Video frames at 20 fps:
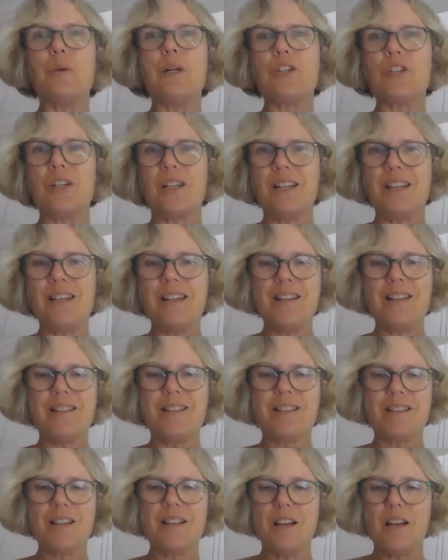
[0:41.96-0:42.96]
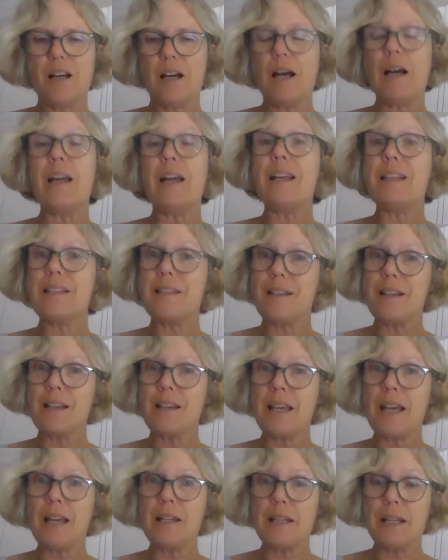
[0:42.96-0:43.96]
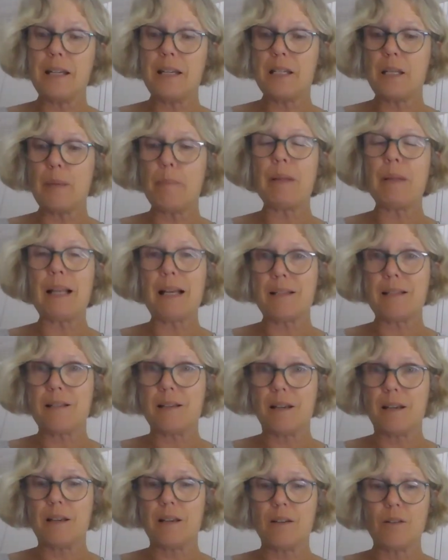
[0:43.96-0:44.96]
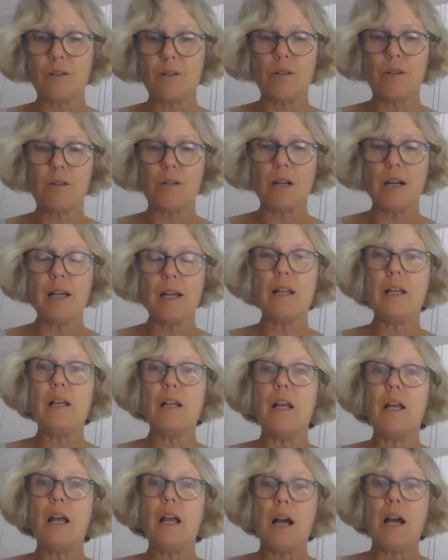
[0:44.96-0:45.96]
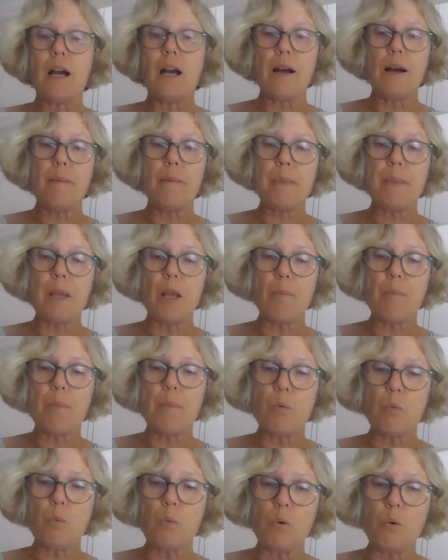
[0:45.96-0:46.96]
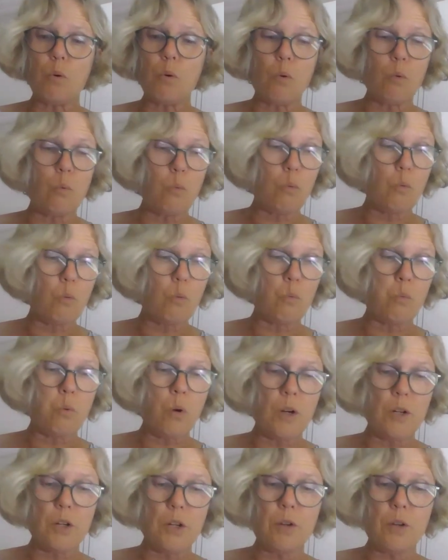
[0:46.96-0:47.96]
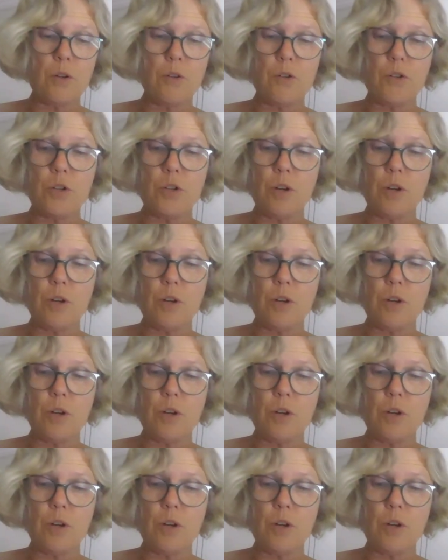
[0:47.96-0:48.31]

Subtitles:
which is again, it is a plastic. All right. But what you can